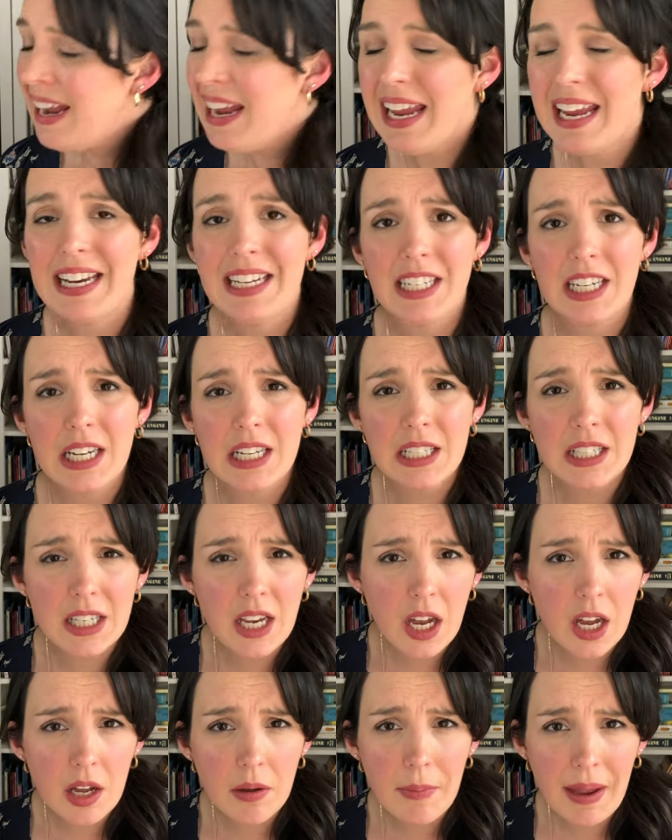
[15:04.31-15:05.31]
It does
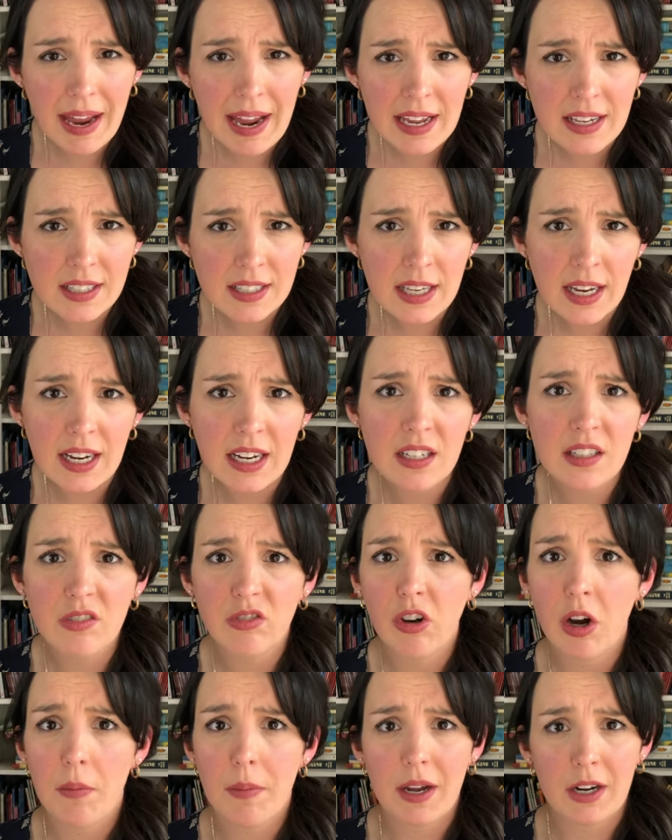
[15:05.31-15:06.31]
come at science
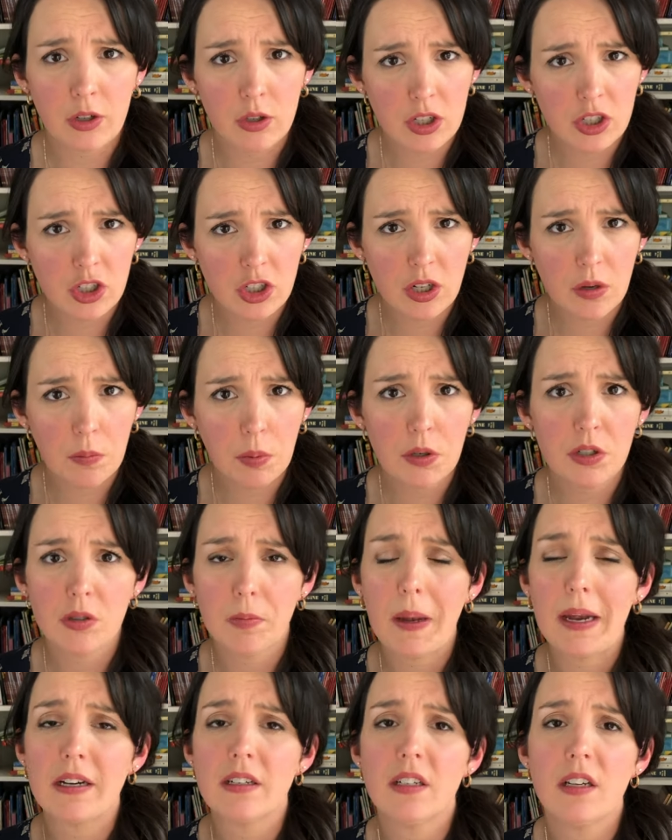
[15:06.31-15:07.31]
from a Christian
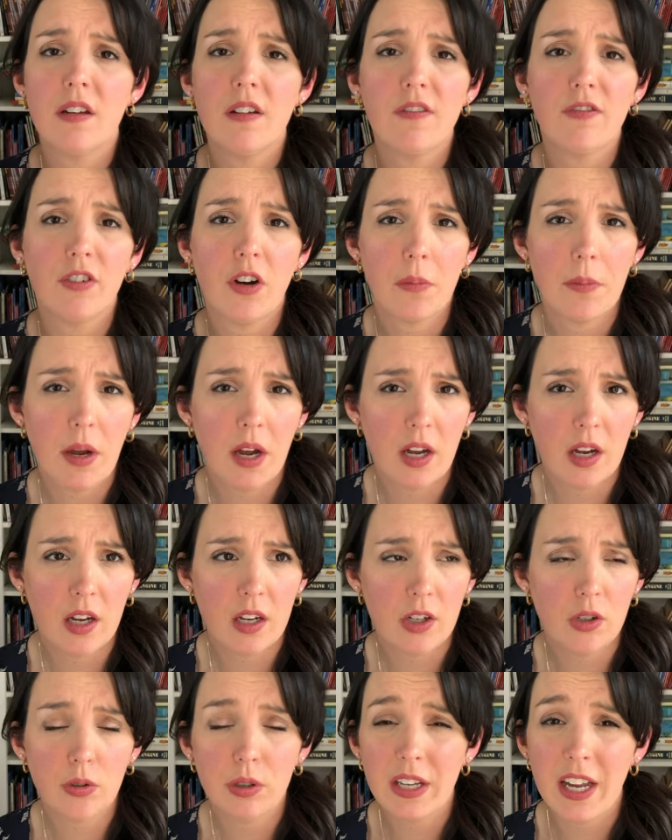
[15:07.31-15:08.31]
perspective, from
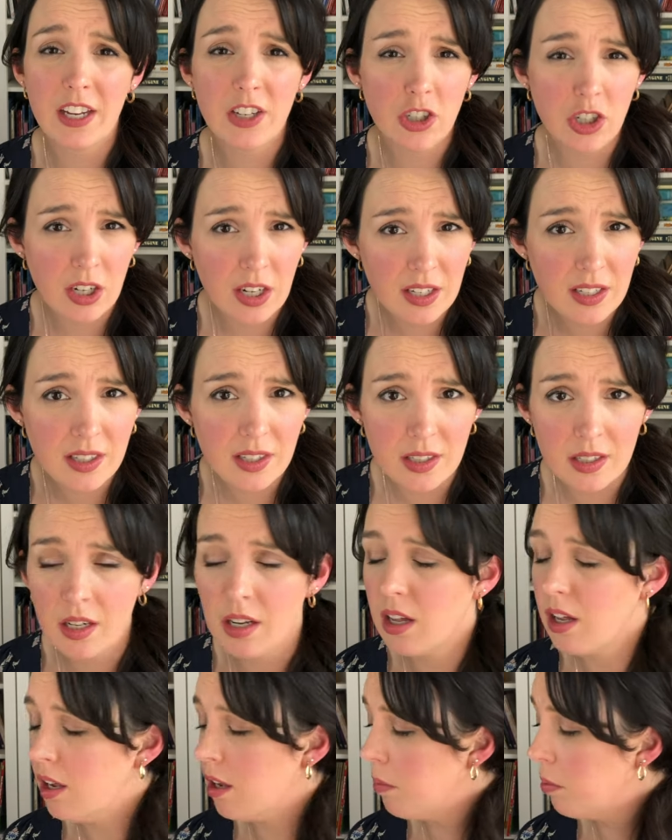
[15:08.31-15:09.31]
a creationist
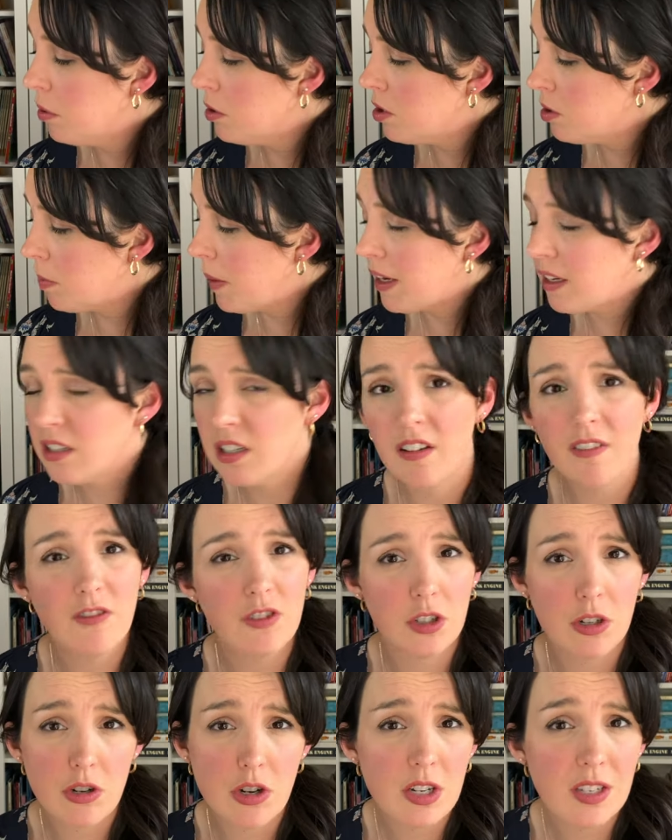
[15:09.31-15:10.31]
uh, perspective.
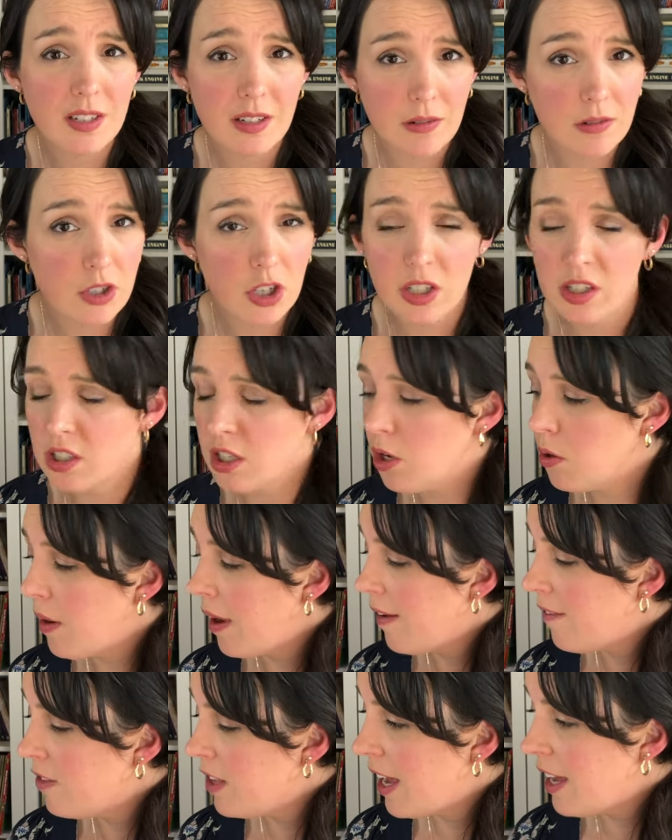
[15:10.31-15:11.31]
So just, just so you
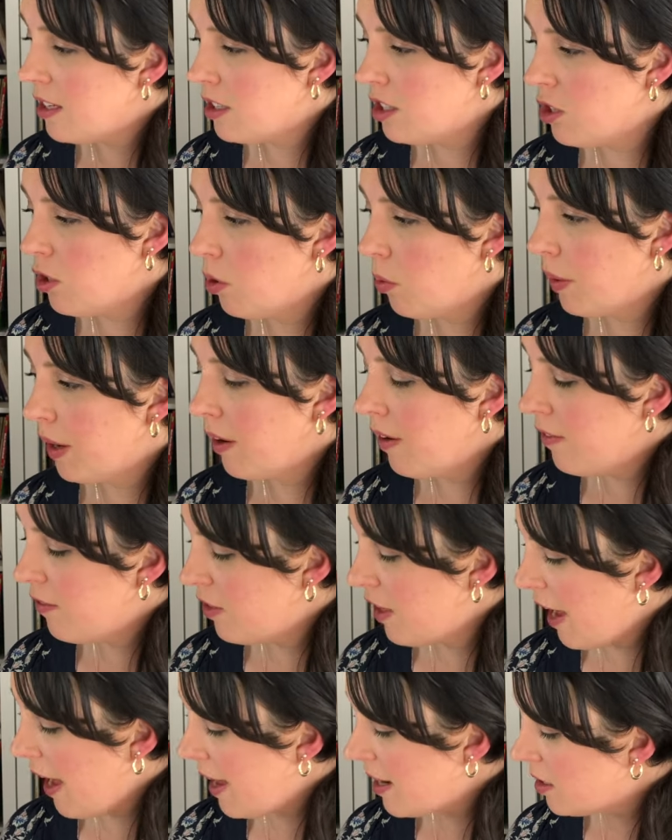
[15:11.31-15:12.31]
have that, so you're aware of
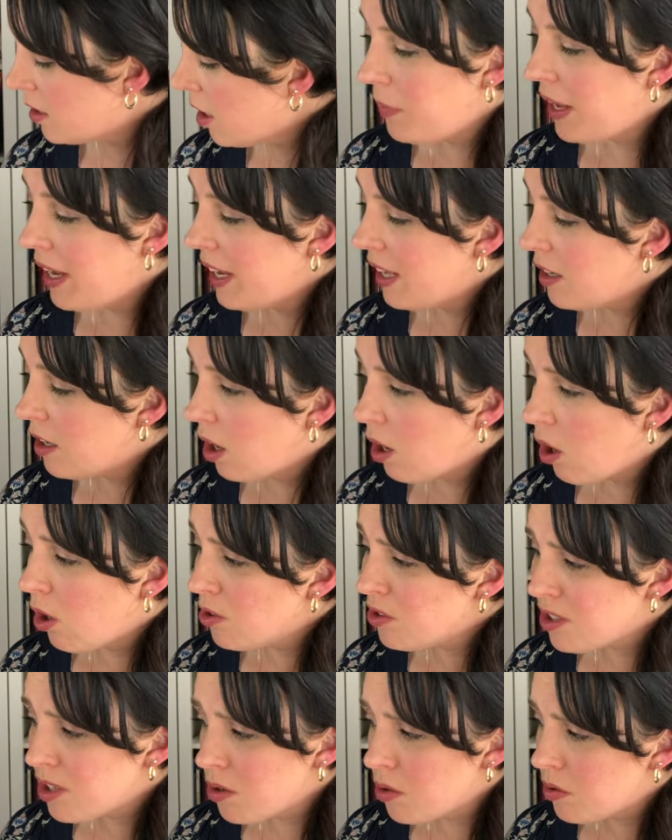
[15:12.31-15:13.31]
that. And
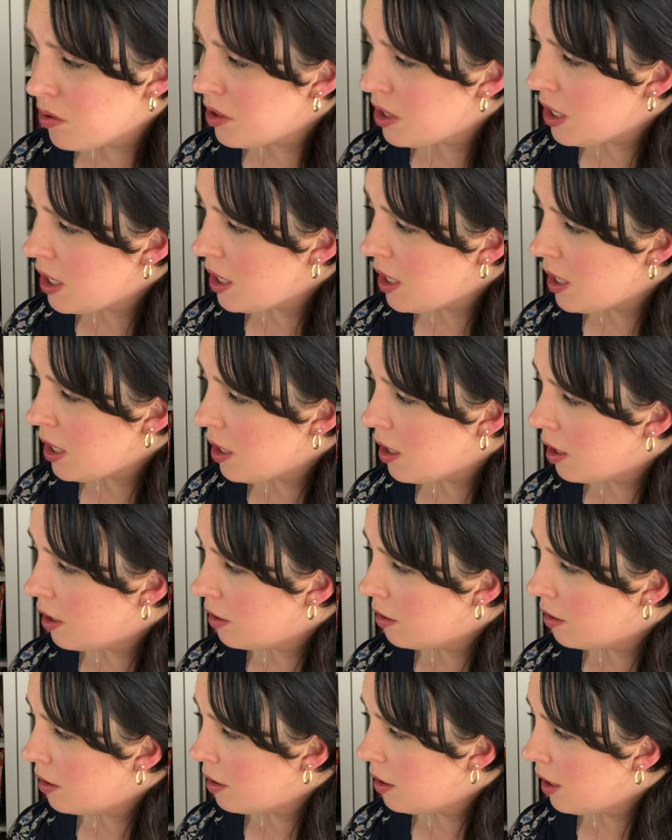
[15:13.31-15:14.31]
also the
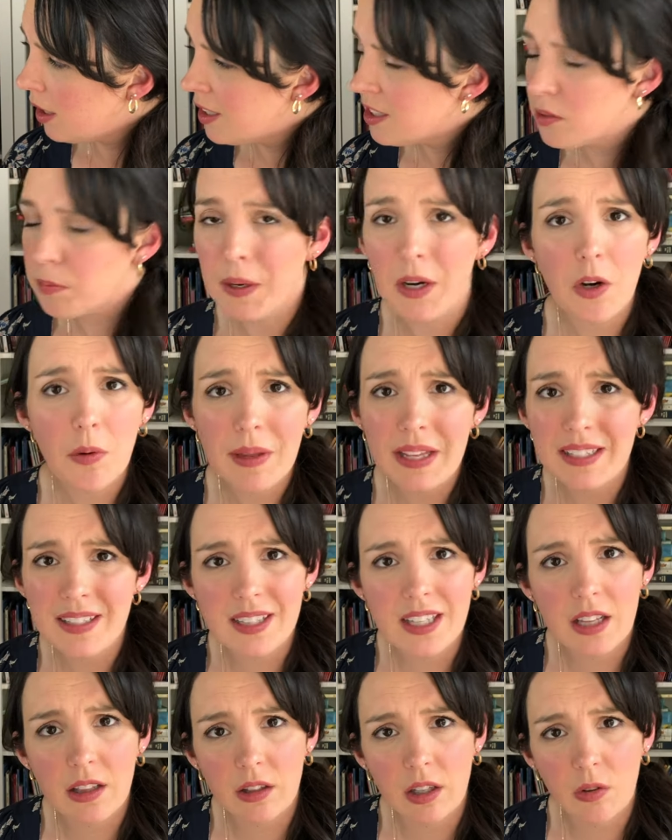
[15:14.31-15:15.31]
experiments
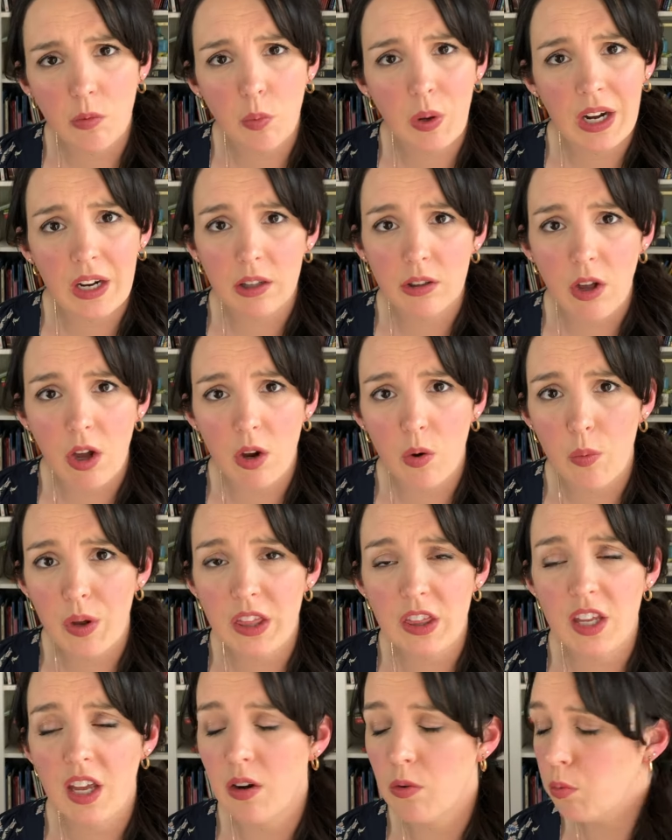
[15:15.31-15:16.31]
that went along
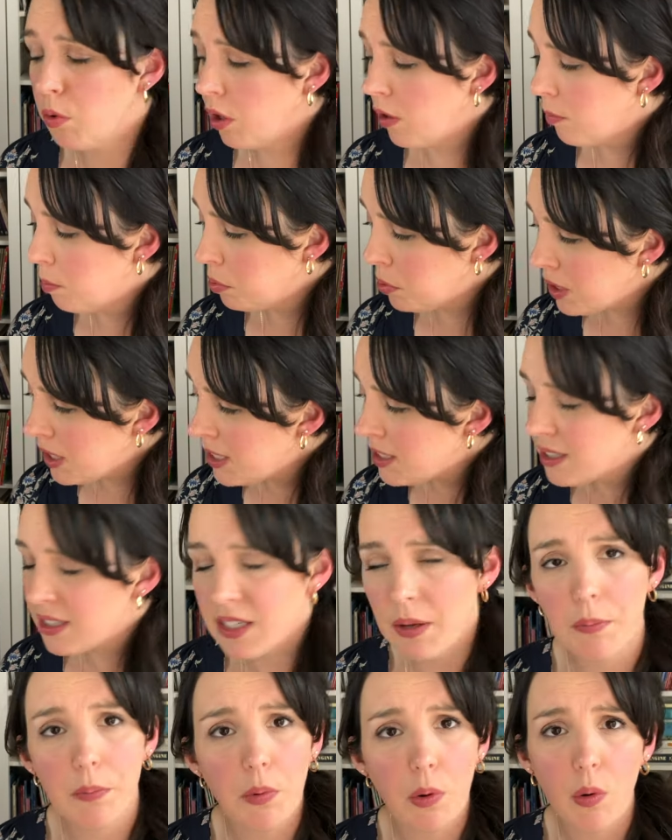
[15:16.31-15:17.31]
with it were pretty
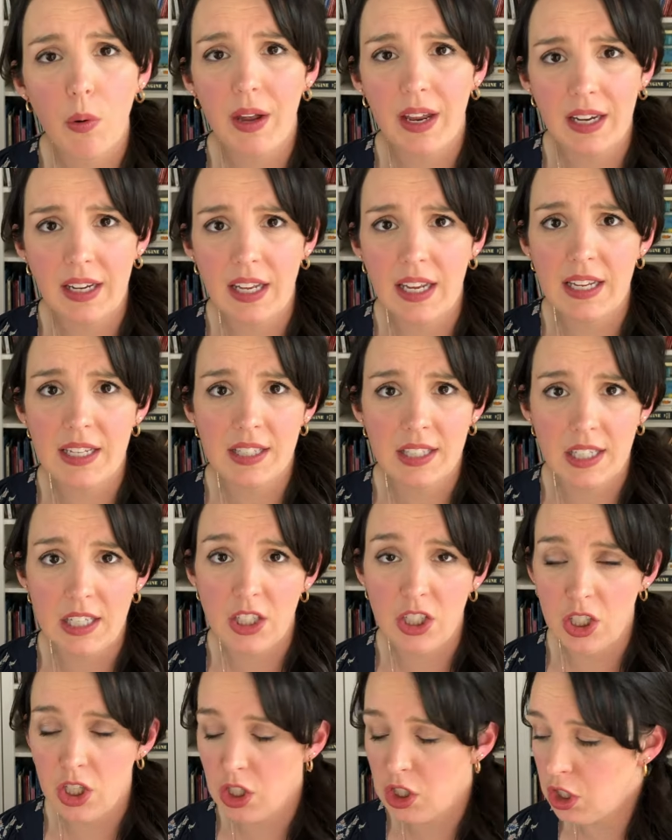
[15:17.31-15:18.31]
simple and easy
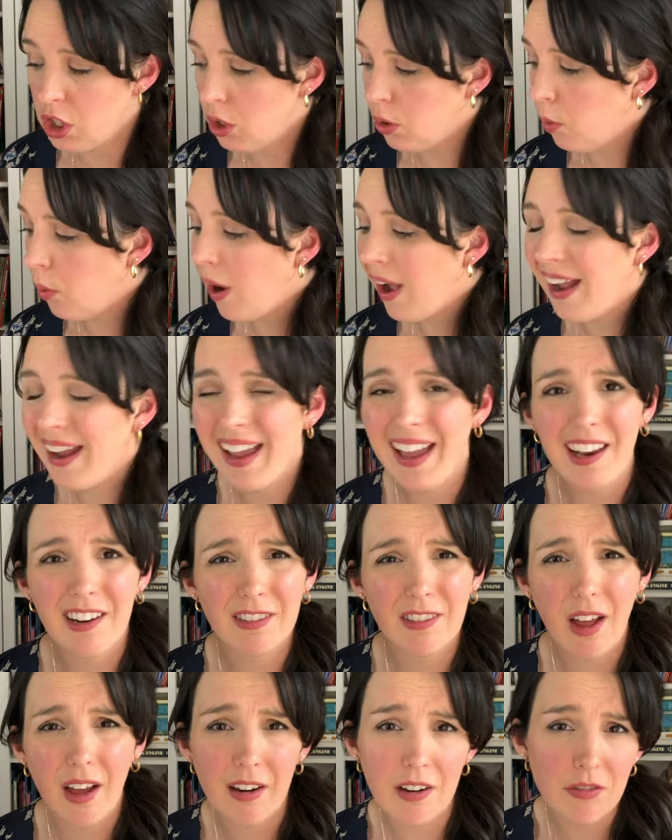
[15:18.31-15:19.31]
to do. I had a
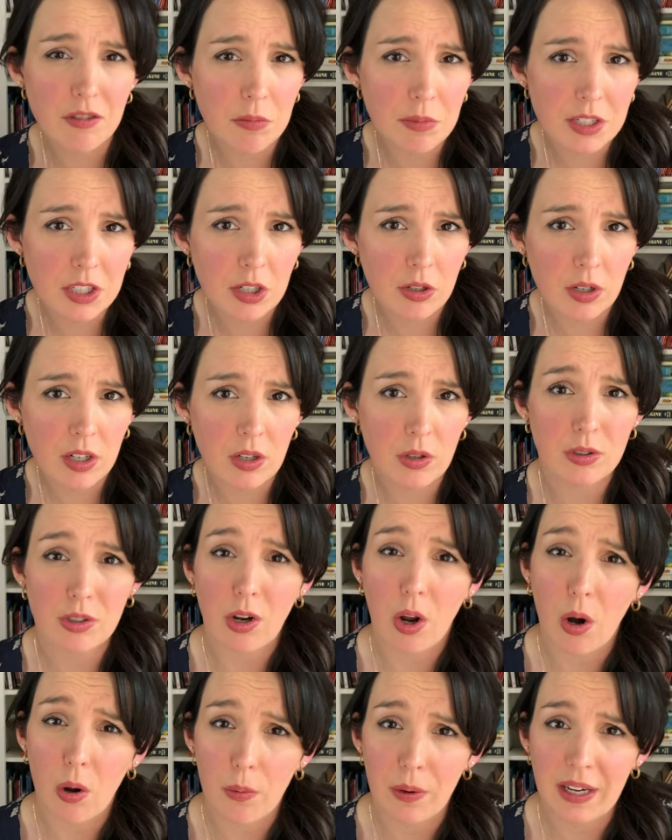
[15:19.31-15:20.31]
lot of the materials
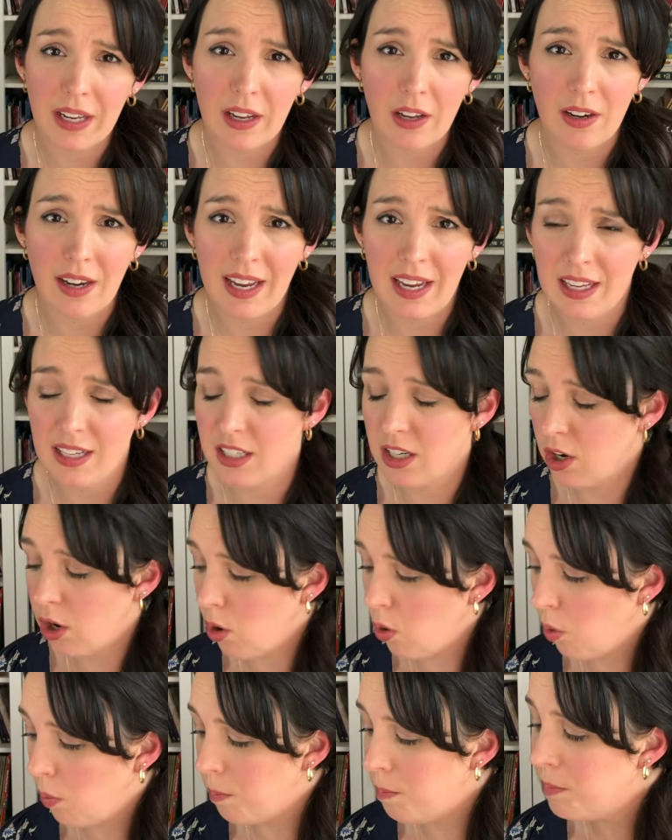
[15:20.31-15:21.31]
already on hand at
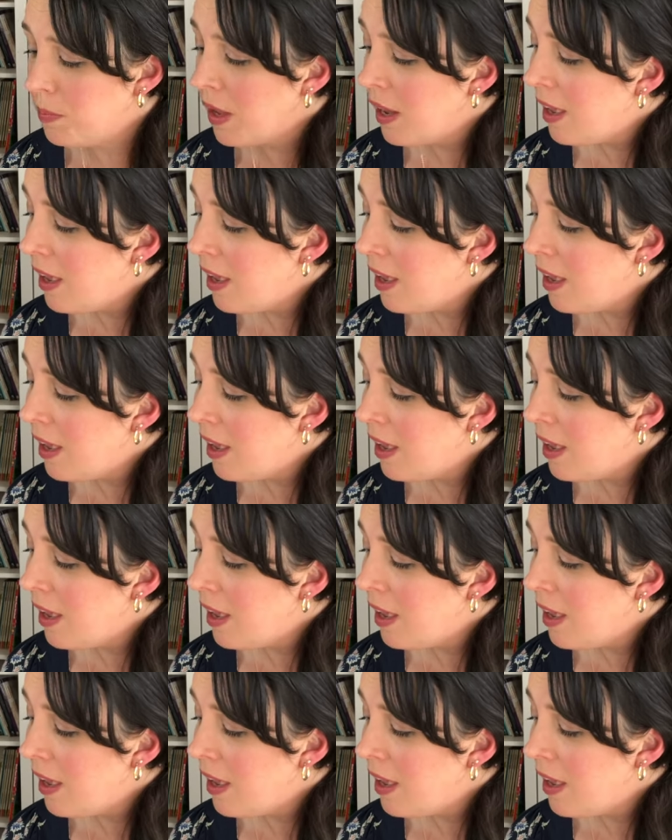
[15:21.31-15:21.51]
home.